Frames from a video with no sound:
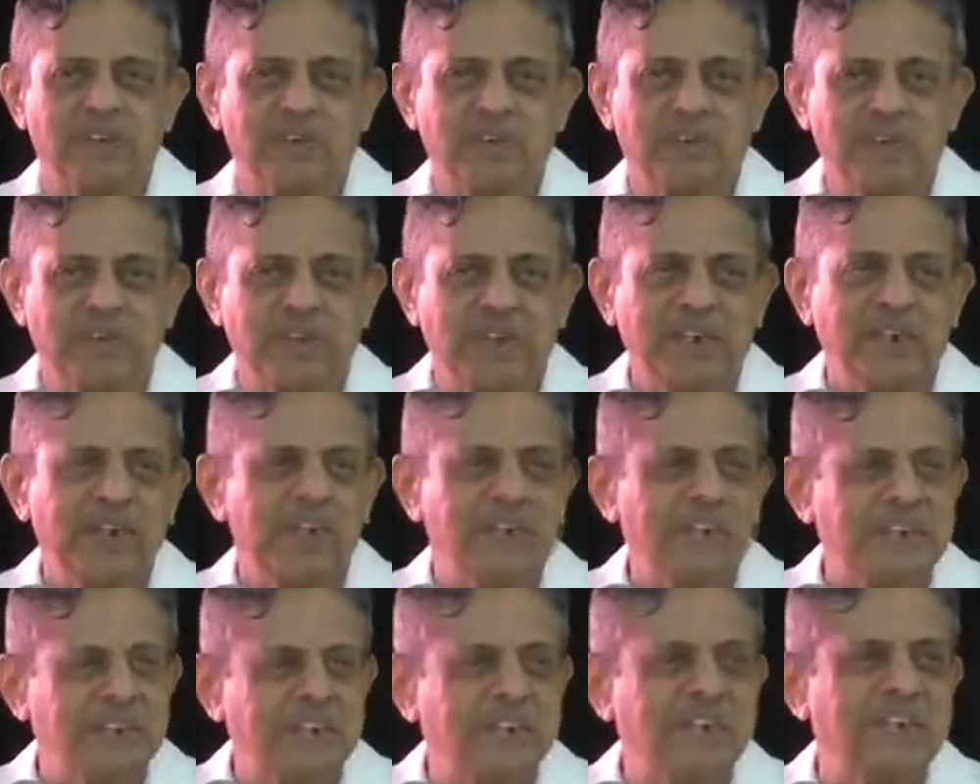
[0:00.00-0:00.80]
To
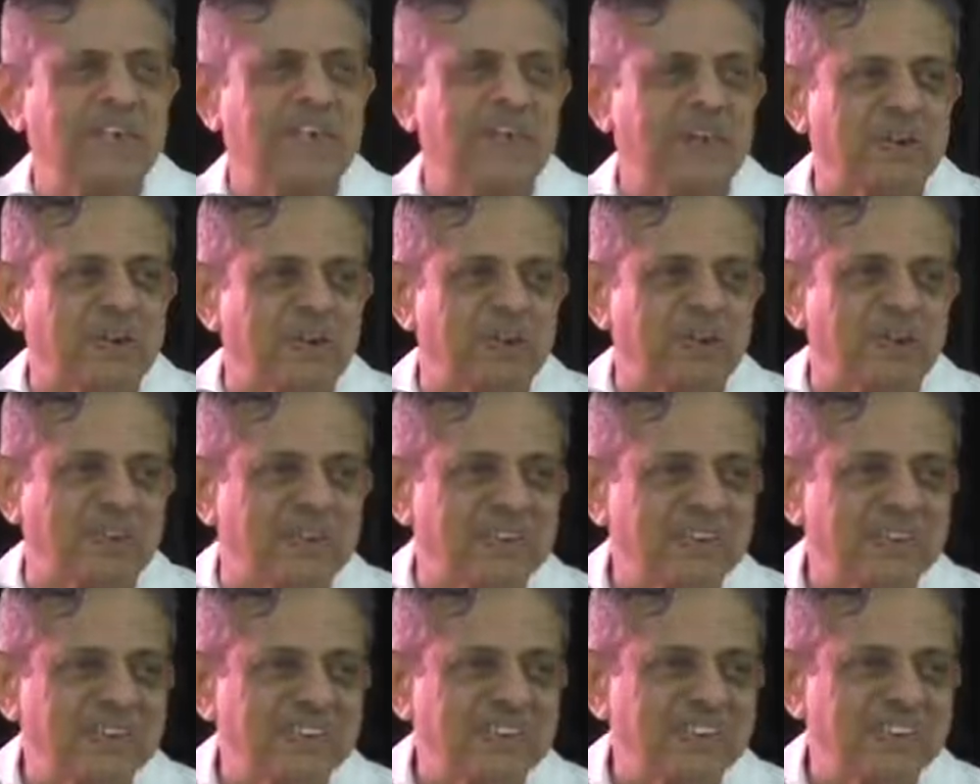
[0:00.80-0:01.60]
that extent, he is good,
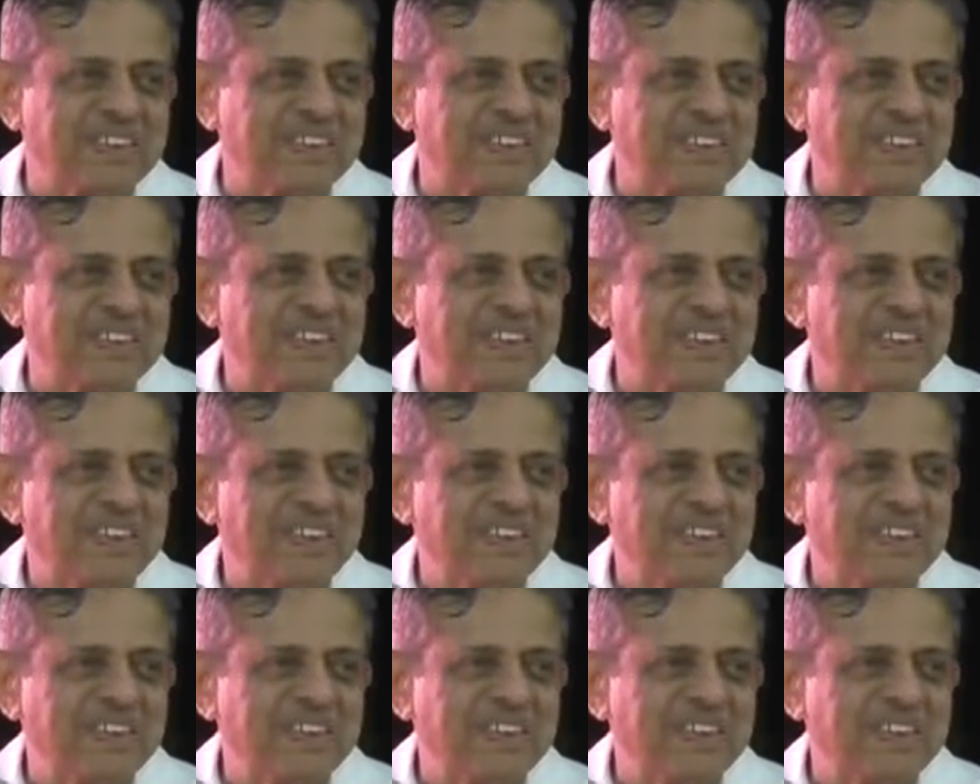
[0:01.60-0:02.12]
he said.